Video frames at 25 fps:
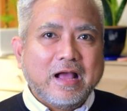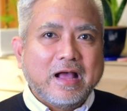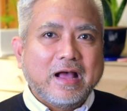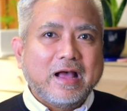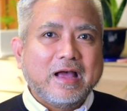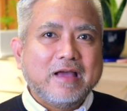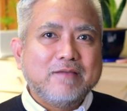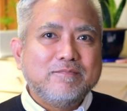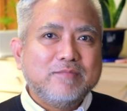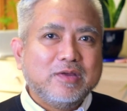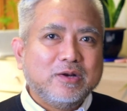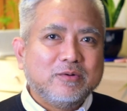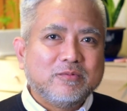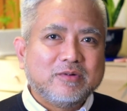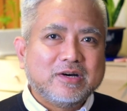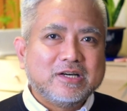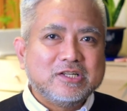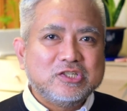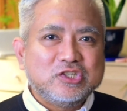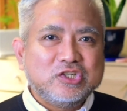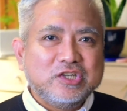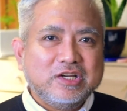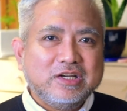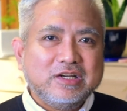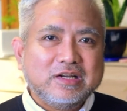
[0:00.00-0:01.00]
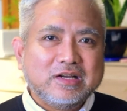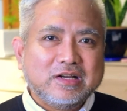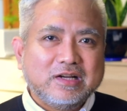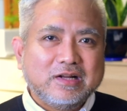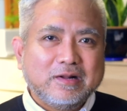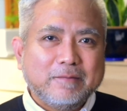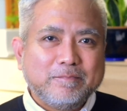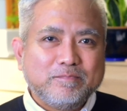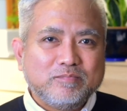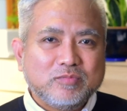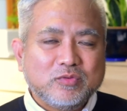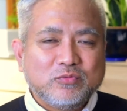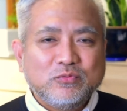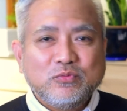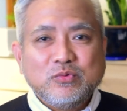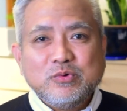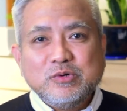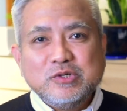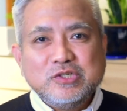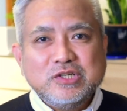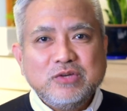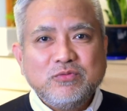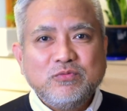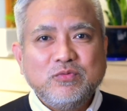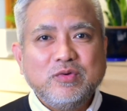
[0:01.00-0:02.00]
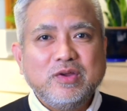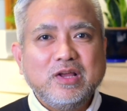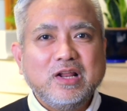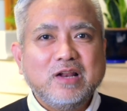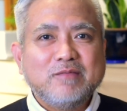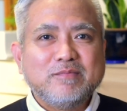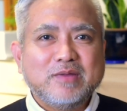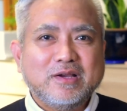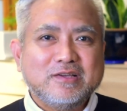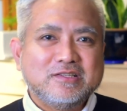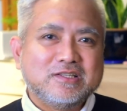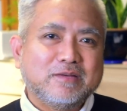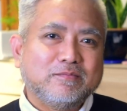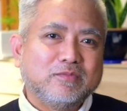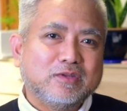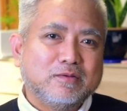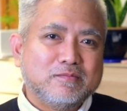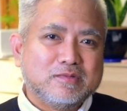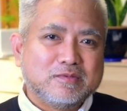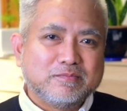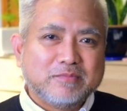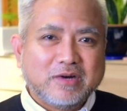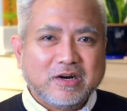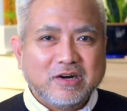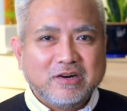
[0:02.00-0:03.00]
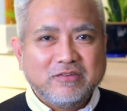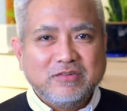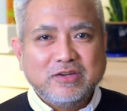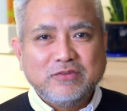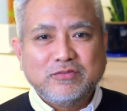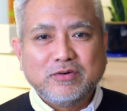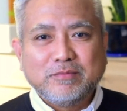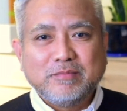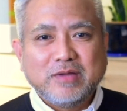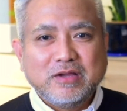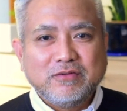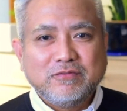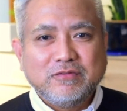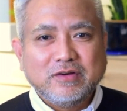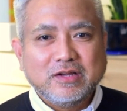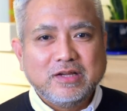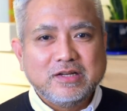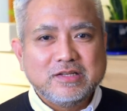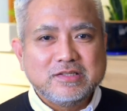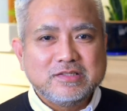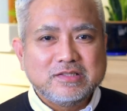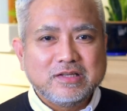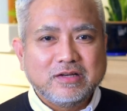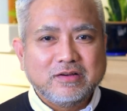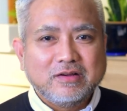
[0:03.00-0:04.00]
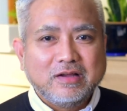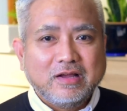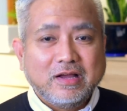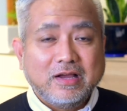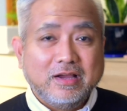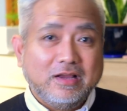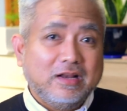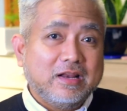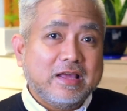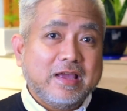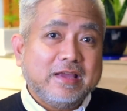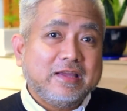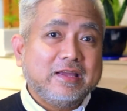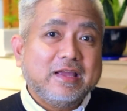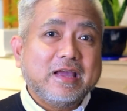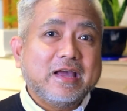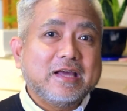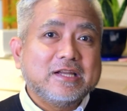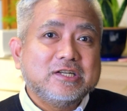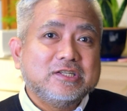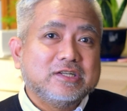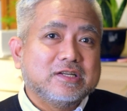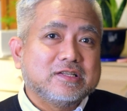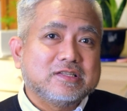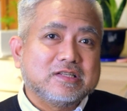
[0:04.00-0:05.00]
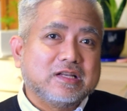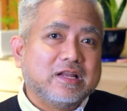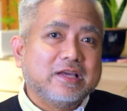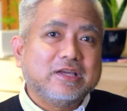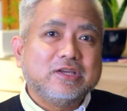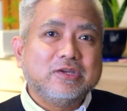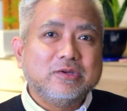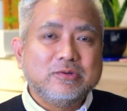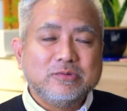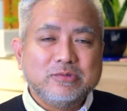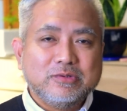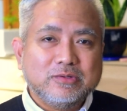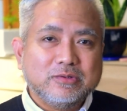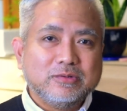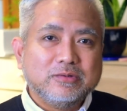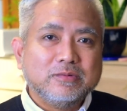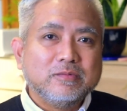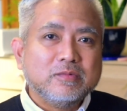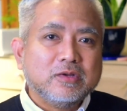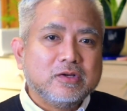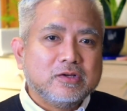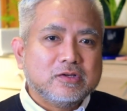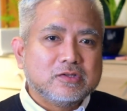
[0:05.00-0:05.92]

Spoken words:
I've been watching Fujifilm. I sometimes borrow it from my friends. So I like gadgets like you do.